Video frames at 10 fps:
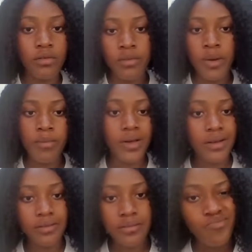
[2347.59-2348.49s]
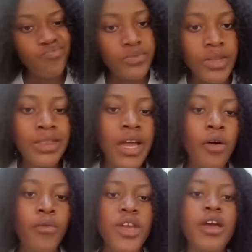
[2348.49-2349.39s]
Remember,
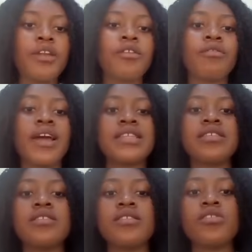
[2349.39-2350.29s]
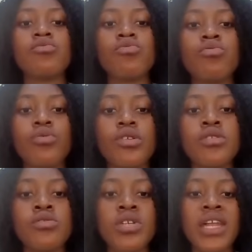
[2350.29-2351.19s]
now when you are done writing this, you do
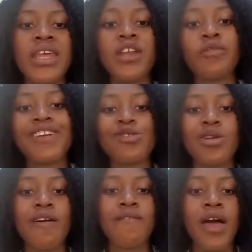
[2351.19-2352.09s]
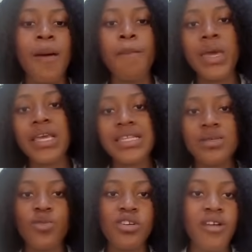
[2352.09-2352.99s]
what? You can head over to Canva and make a
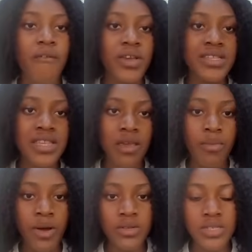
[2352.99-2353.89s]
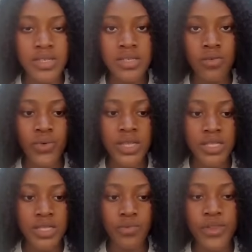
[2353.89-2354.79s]
small graphics about it with
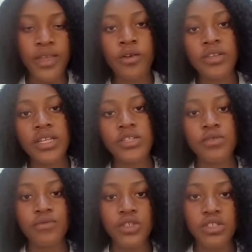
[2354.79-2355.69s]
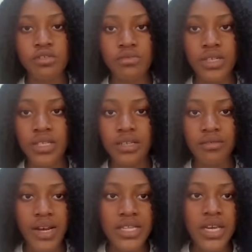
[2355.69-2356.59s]
the content you've just created,
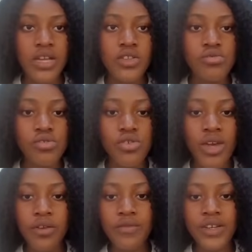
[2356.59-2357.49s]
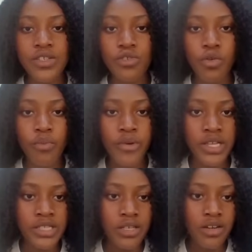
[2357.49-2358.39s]
right? So you head over to your
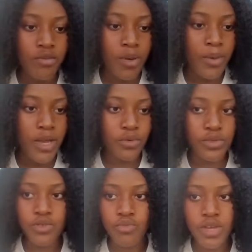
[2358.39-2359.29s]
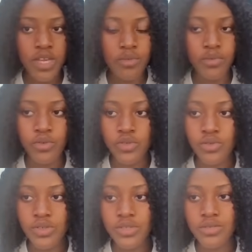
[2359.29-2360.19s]
page. Remember, you want to make a post.
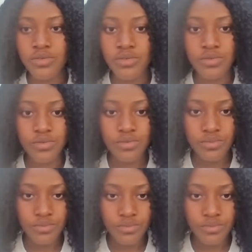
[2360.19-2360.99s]
So what do?